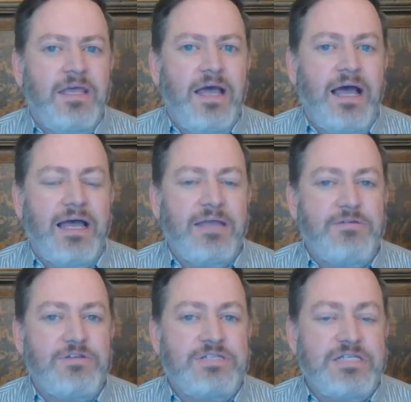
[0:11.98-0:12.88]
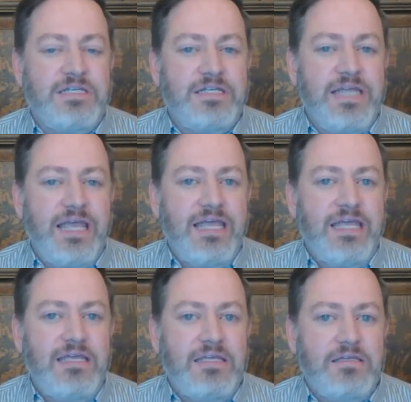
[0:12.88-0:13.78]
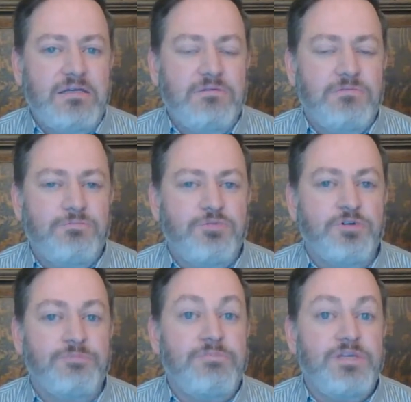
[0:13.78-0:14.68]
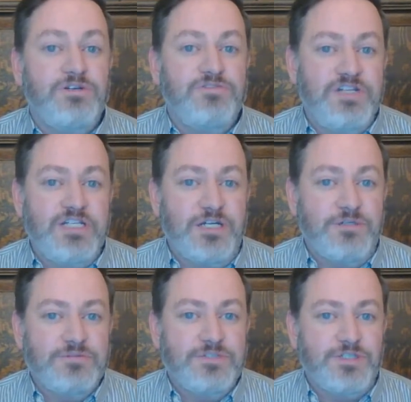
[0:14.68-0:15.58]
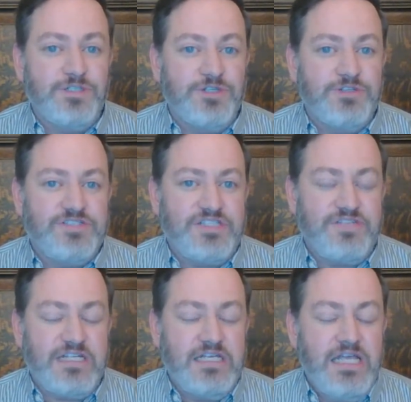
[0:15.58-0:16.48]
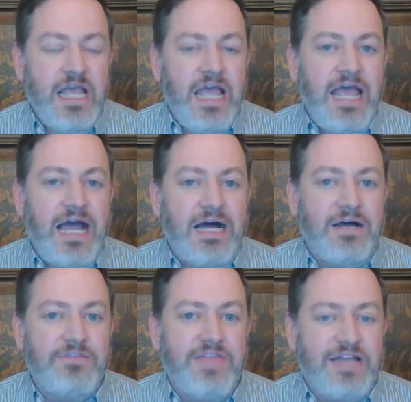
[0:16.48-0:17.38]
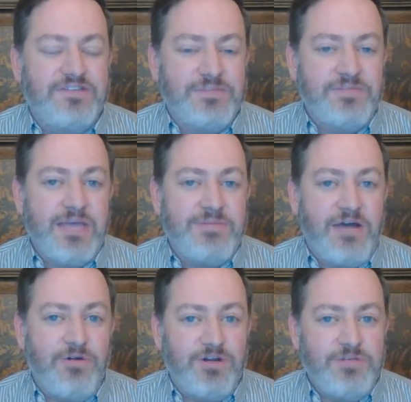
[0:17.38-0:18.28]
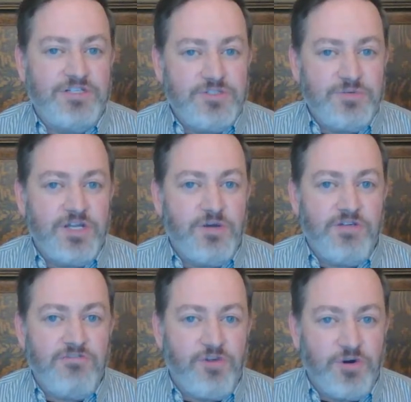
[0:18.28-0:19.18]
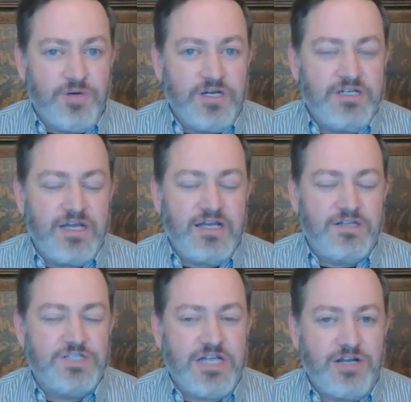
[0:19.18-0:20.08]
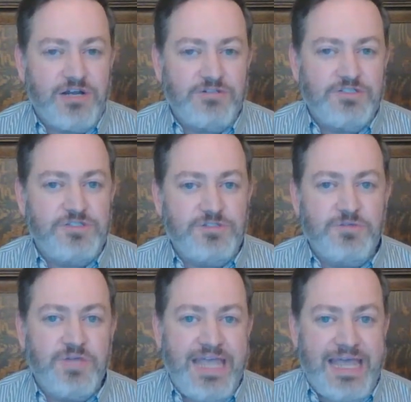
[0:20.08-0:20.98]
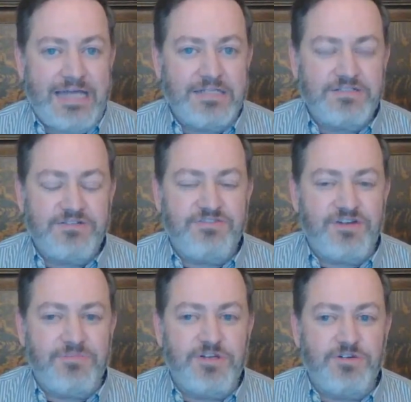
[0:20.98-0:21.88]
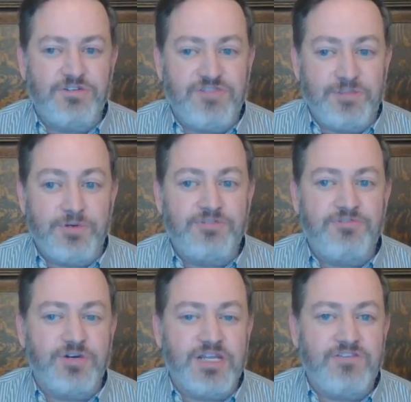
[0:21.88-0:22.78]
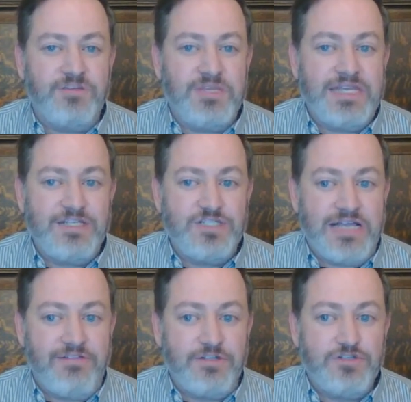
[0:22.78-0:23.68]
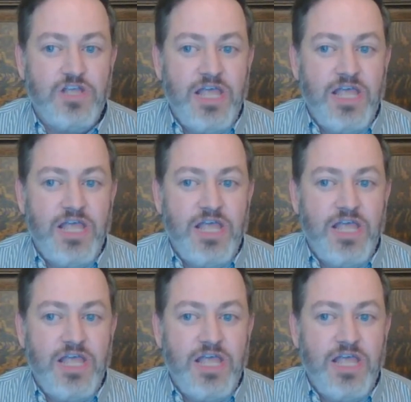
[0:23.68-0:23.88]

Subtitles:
I did a premiere video earlier this evening. That is something I'm now going to be doing going forward. Shout out to Kat from the Nurse Flipper for giving me a challenge.